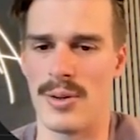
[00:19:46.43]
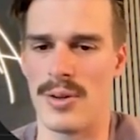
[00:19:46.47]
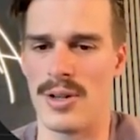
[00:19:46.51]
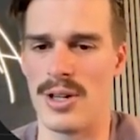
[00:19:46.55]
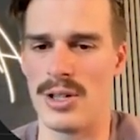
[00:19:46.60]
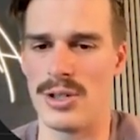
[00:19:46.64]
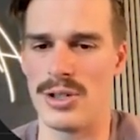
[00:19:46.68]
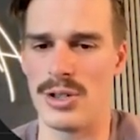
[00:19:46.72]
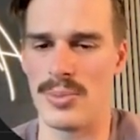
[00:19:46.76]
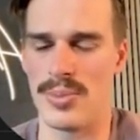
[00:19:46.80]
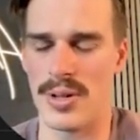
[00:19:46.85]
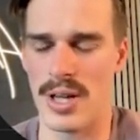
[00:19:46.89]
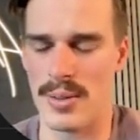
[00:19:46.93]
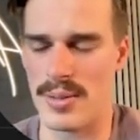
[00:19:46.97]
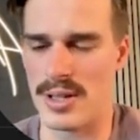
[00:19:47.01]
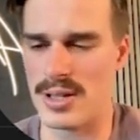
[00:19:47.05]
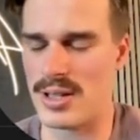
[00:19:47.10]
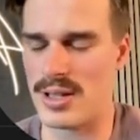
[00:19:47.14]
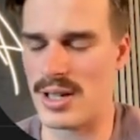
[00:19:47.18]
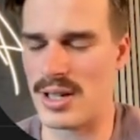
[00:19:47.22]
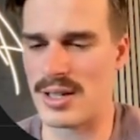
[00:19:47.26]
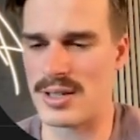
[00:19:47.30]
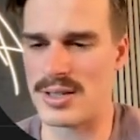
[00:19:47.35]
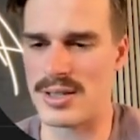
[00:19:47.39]
Initial
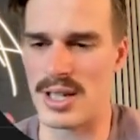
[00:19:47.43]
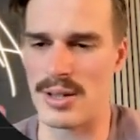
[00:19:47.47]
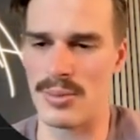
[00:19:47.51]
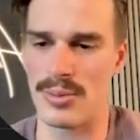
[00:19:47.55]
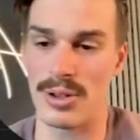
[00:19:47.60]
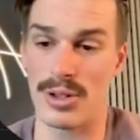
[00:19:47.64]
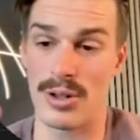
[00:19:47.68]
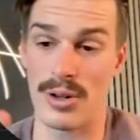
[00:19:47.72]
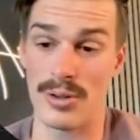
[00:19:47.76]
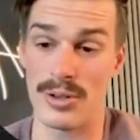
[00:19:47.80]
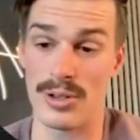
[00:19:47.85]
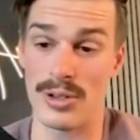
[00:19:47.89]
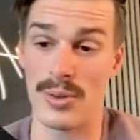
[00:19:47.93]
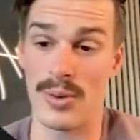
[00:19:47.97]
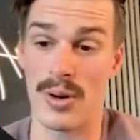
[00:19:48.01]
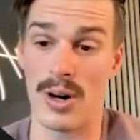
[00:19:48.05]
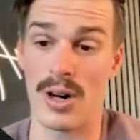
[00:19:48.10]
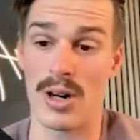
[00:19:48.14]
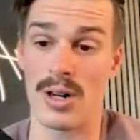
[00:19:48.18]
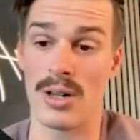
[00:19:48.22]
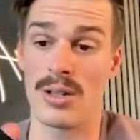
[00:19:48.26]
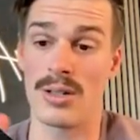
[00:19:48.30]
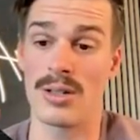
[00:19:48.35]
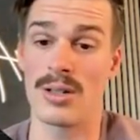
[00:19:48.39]
payment, like I said, would go to
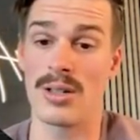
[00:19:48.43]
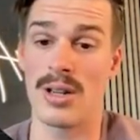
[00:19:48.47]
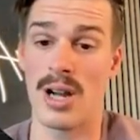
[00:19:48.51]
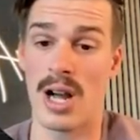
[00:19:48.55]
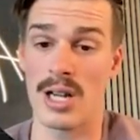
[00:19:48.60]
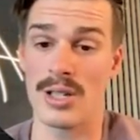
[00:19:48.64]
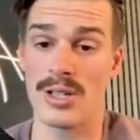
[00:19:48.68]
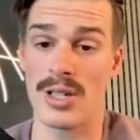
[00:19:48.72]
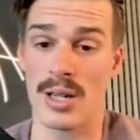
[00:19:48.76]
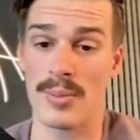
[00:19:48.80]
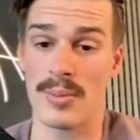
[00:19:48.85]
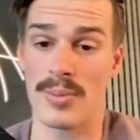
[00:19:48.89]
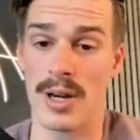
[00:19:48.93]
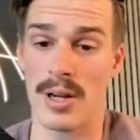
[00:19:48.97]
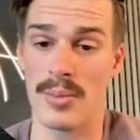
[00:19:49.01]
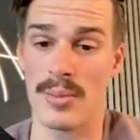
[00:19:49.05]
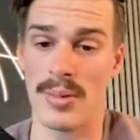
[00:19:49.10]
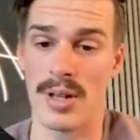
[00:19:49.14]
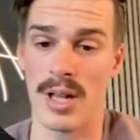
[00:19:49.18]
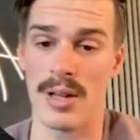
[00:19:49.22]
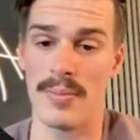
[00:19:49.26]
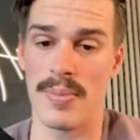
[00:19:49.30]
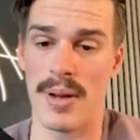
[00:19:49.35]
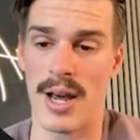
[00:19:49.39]
our contract
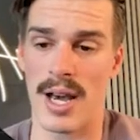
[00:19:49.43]
pipeline.